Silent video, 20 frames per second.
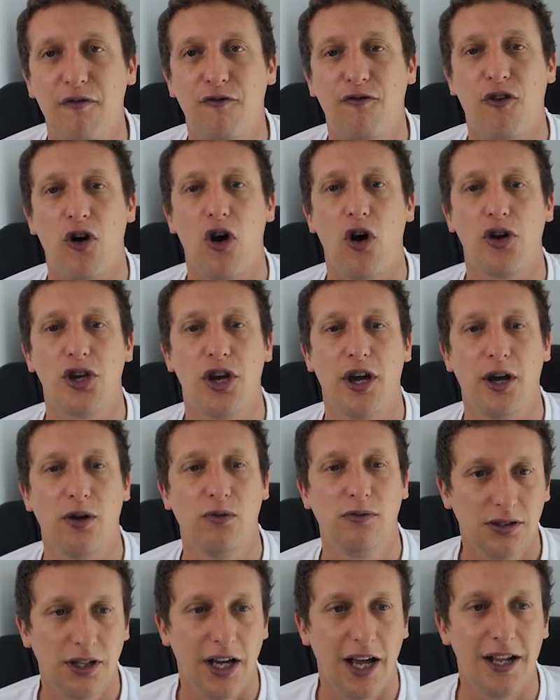for you
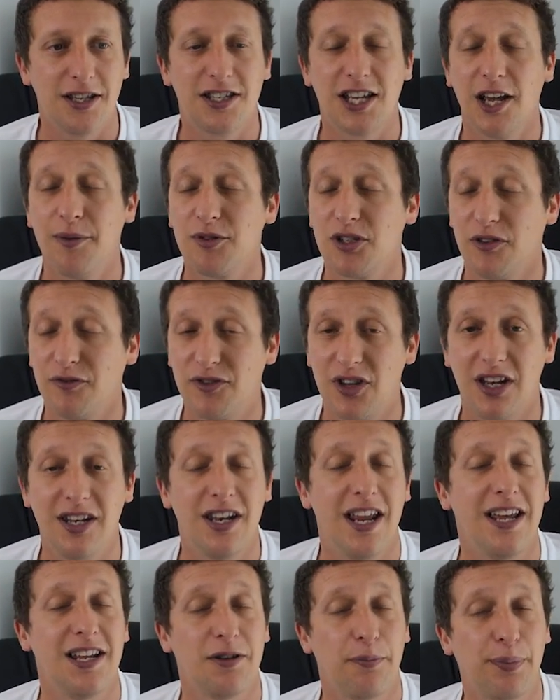in terms of
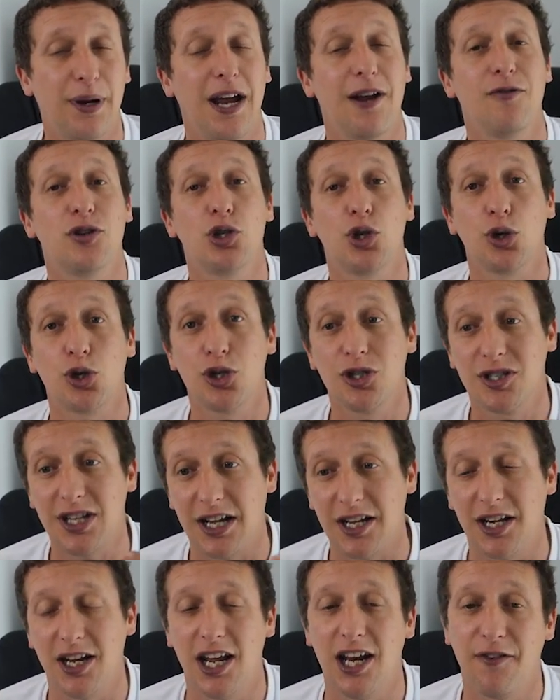the play instructions that
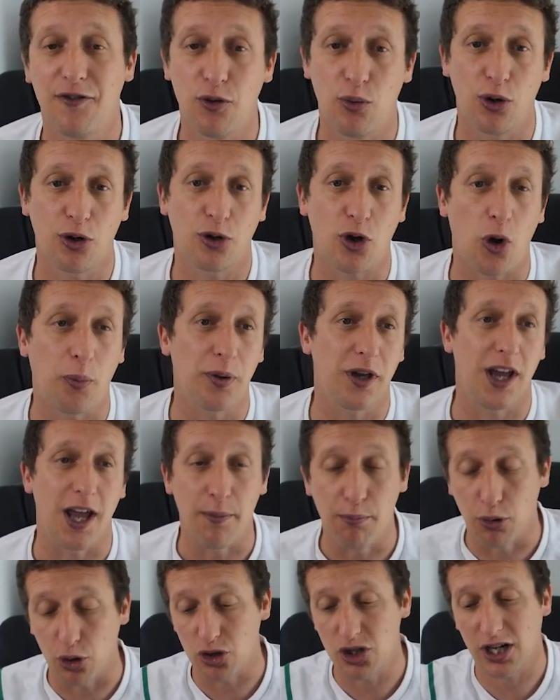you need if you want to copy it in,
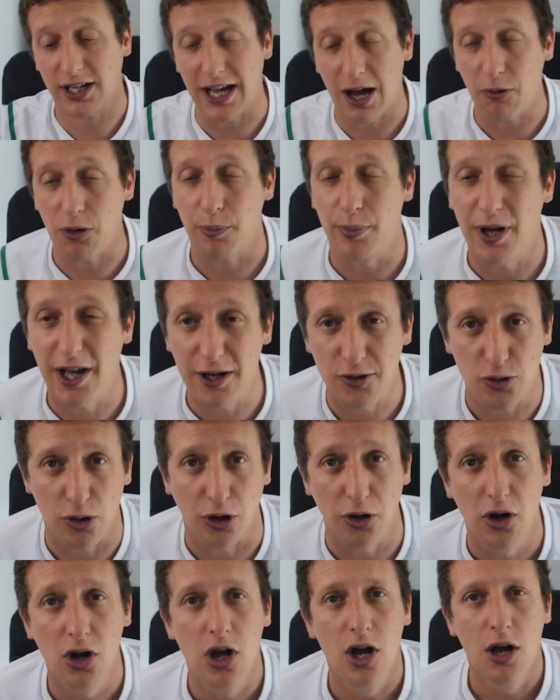but check out the Patreon.
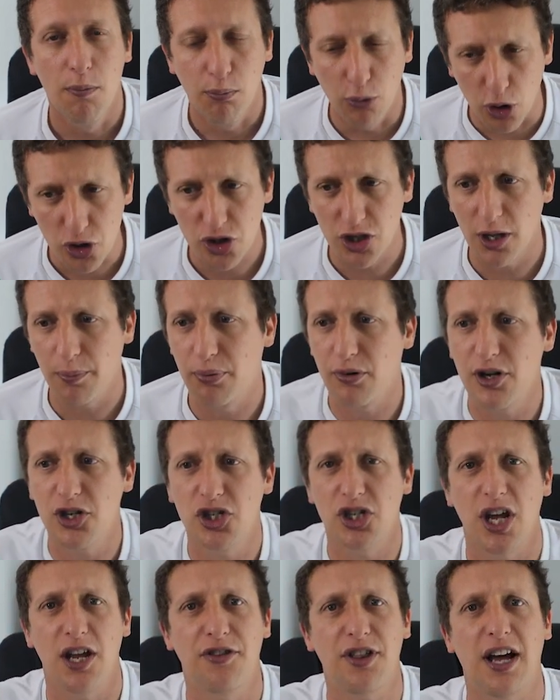Muchly
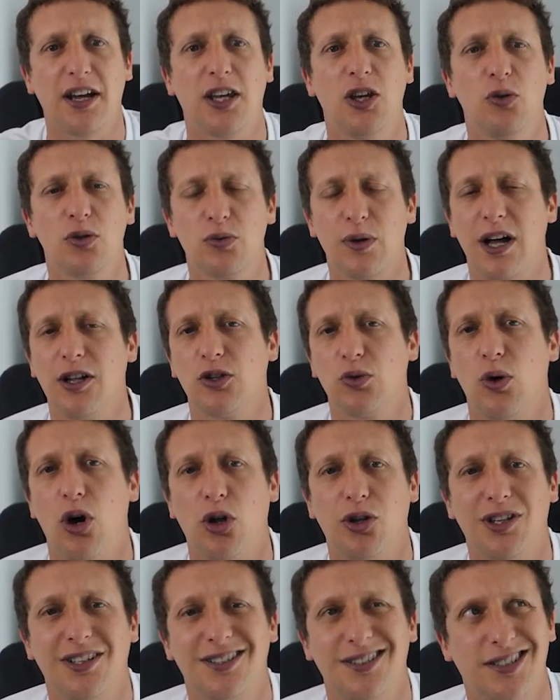appreciated. Thank you as well to all
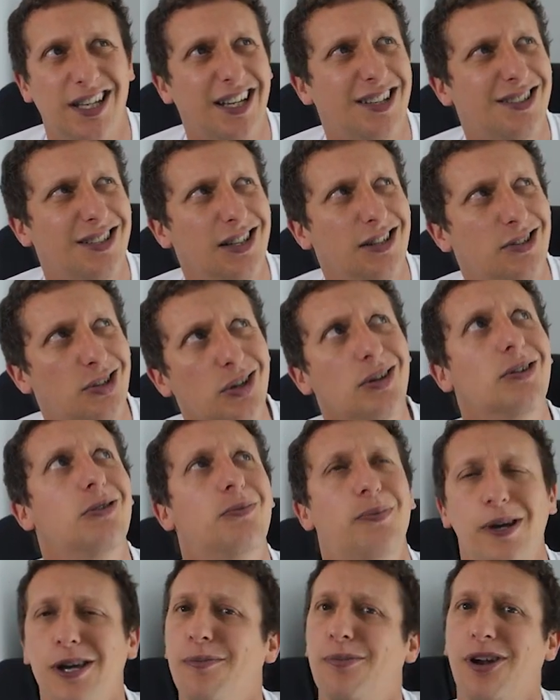the 62
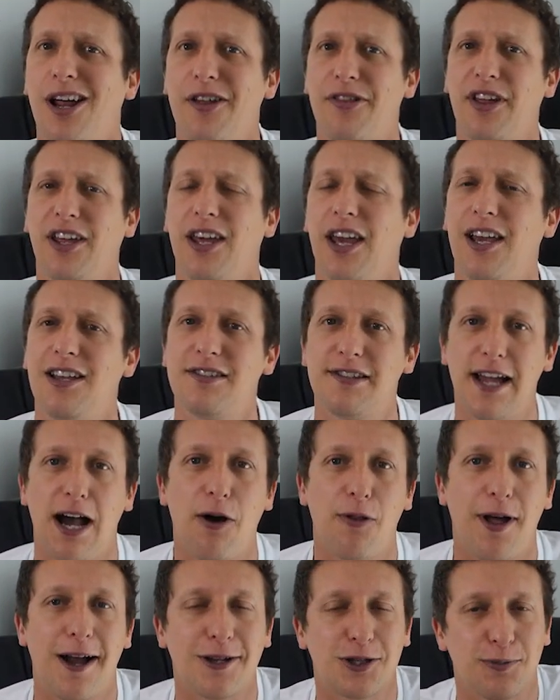people, I think it is now,
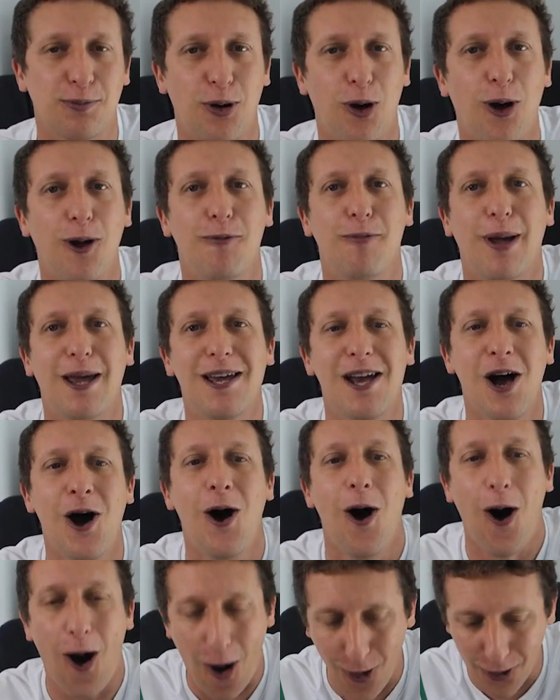that are supporting me
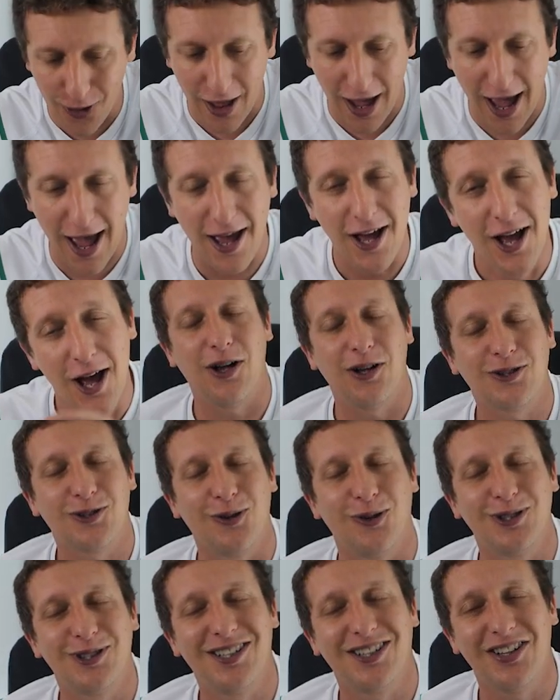on there. So
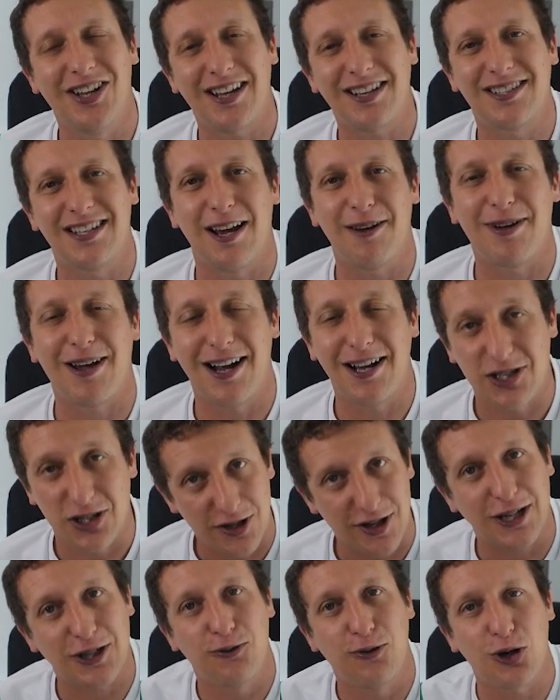until next time, guys,
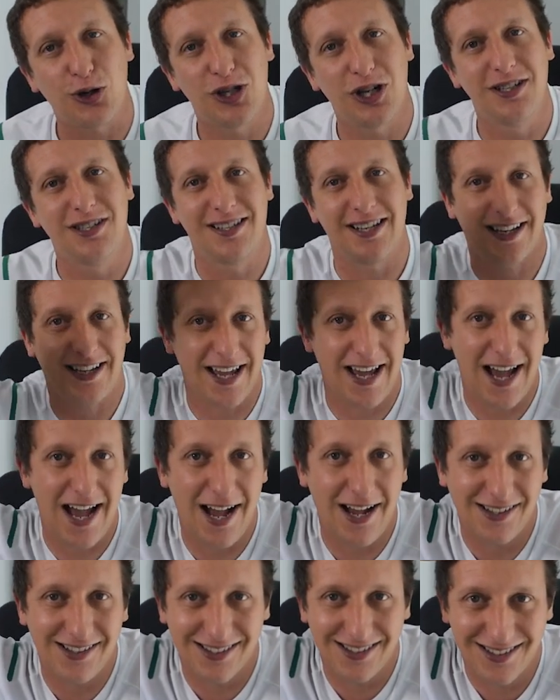thanks for watching. Take care.
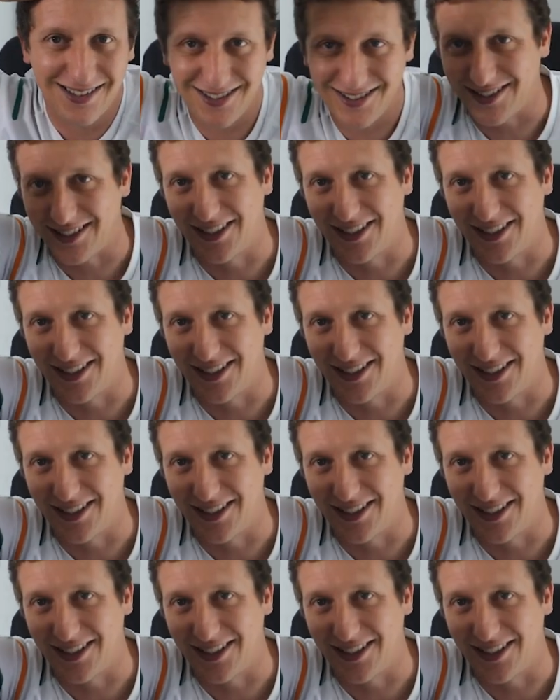See